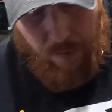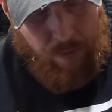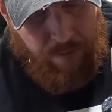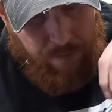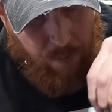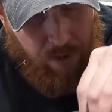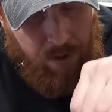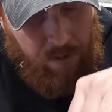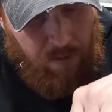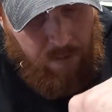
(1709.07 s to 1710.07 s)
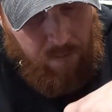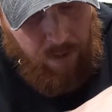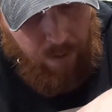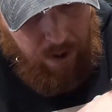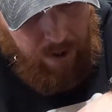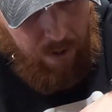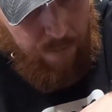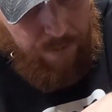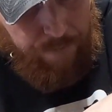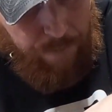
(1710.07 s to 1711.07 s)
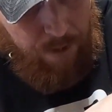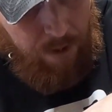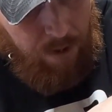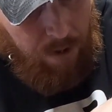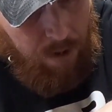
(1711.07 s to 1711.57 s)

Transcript: front windscreen, locate it over the foot,